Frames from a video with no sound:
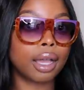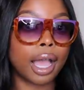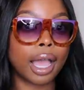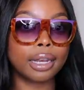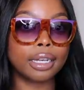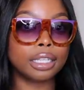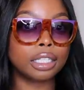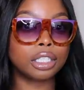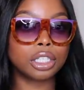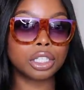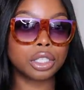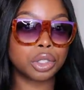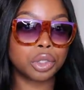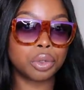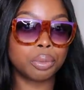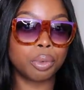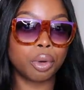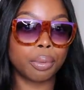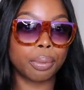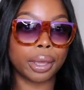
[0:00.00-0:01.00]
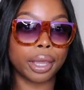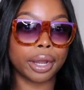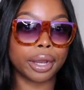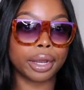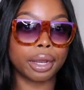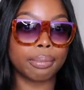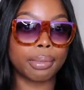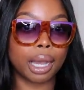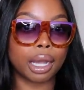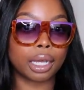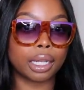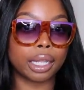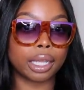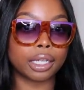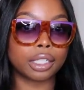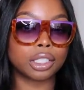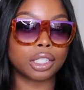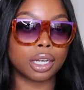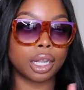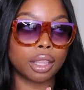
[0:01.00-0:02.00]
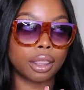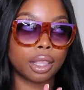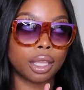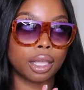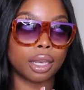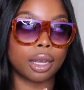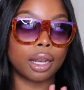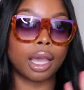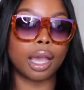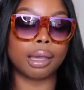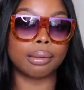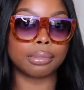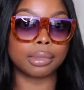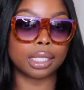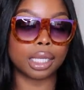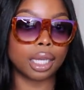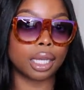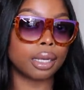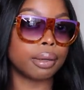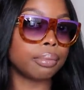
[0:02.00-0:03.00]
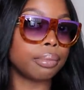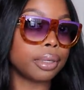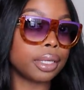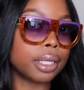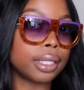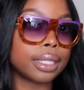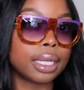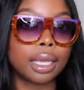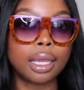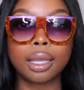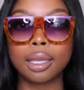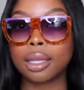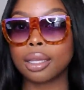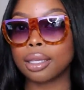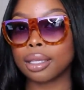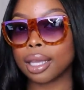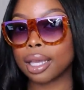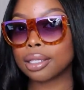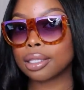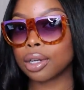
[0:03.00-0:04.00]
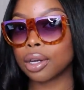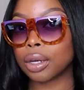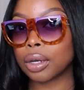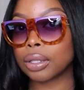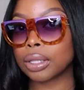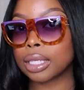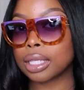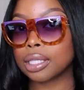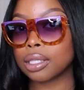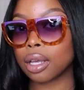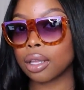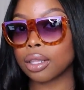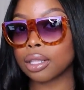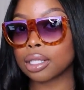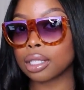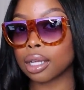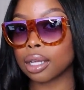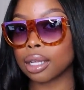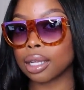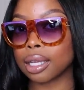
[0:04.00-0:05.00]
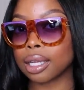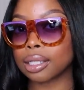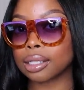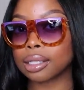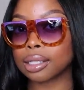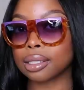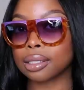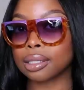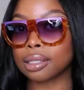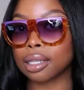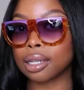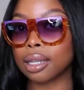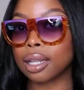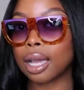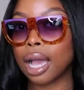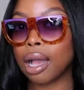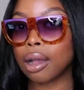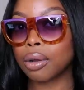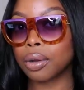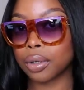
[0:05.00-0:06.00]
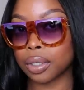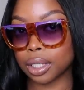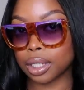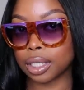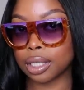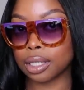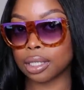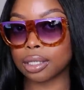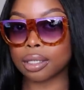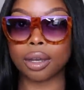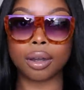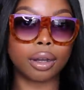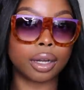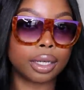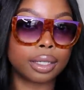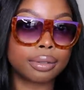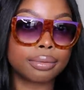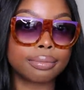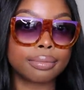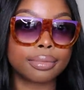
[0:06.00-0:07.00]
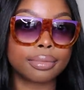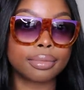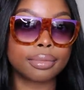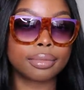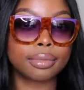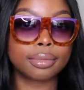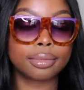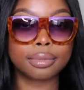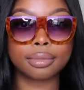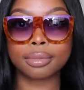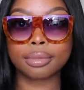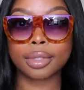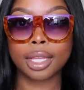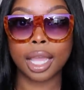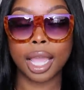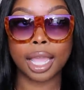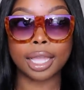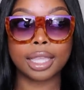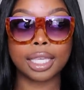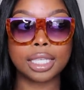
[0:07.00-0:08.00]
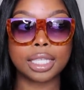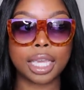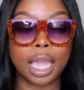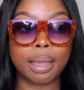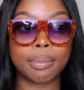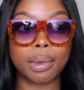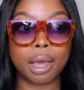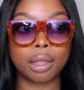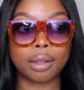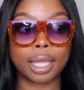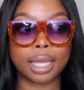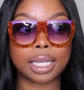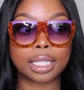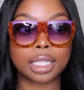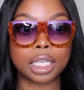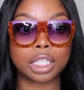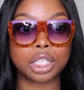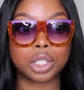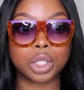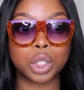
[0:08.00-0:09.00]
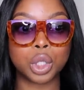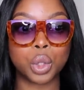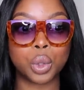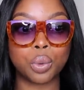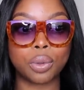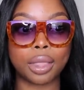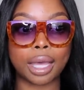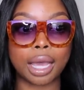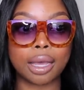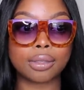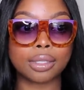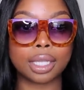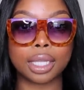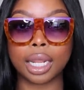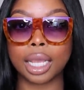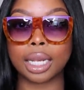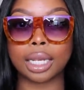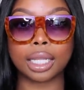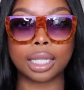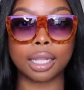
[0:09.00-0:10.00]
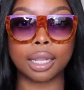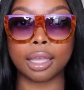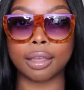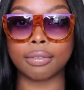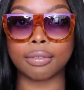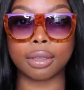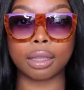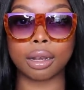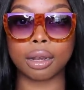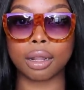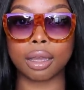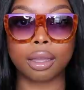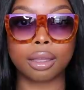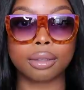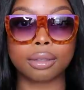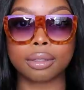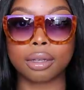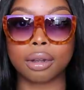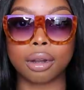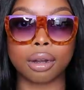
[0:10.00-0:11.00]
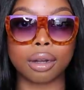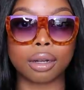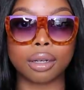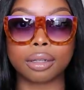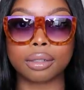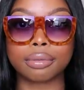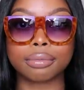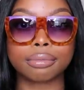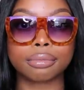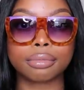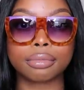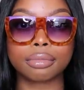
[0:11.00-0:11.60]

I need just two more pair in my collection and then I'm done. But yes, girl, these are the sunglasses. Look how gorgeous these are. And these came out, like I said, two thousand eleven. Girl.